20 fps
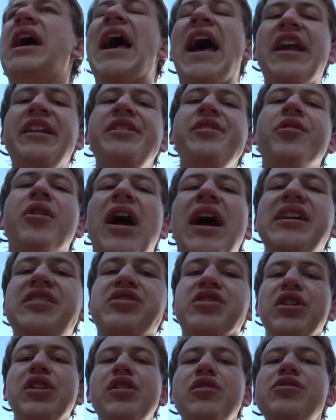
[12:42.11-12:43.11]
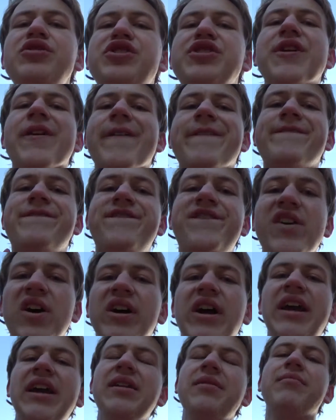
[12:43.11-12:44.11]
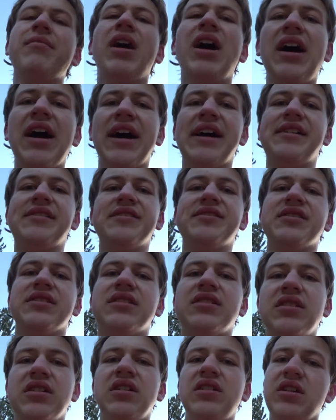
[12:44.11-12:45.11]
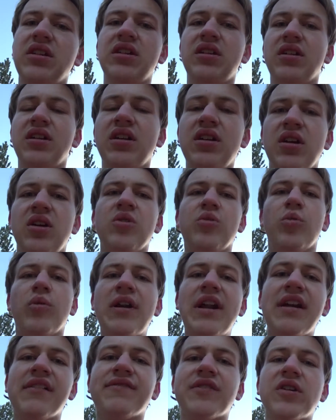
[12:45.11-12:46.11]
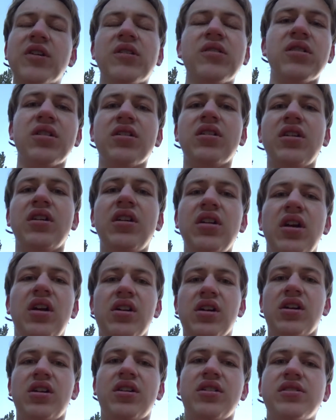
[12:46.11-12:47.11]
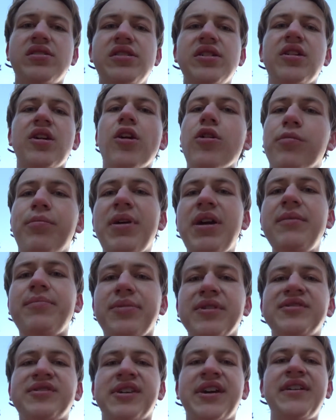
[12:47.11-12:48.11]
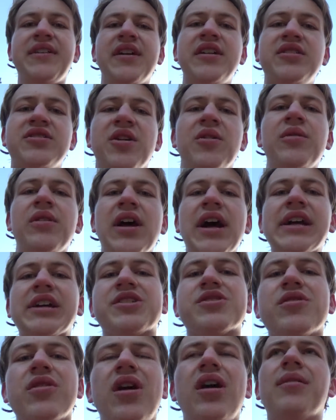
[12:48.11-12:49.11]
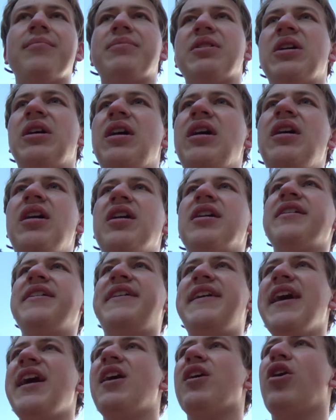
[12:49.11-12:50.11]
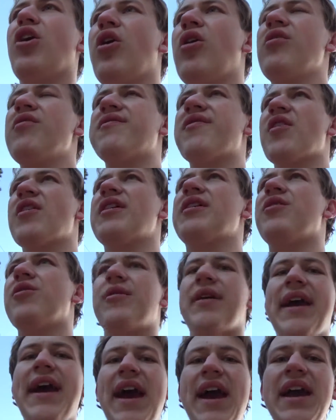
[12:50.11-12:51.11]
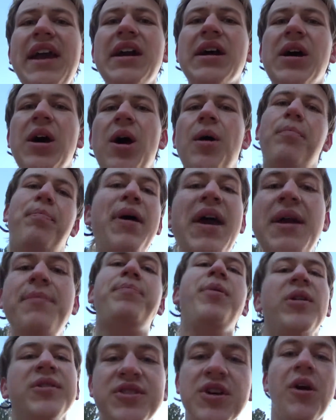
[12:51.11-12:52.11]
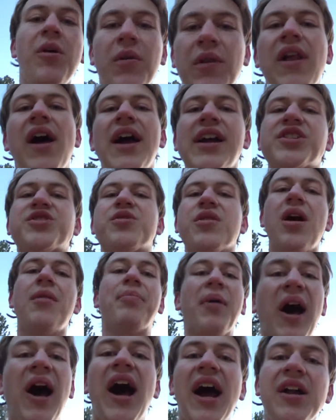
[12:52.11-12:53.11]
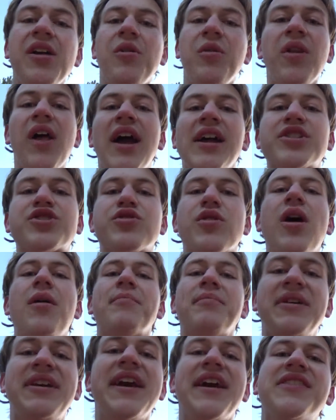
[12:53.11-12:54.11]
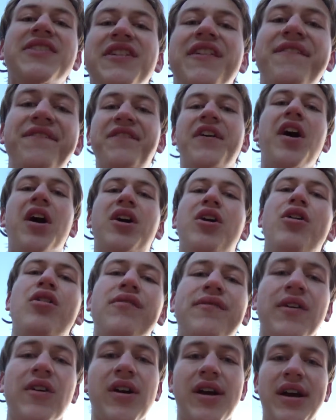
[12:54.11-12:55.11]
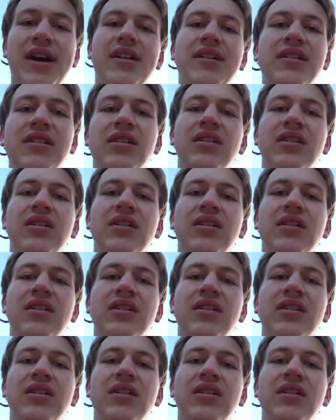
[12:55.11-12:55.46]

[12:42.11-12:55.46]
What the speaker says: And you guys lose your fucking minds whenever, you know, people say they don't like Trump. Get over it, okay? People don't like Trump. I don't like Trump. Get the fuck over it.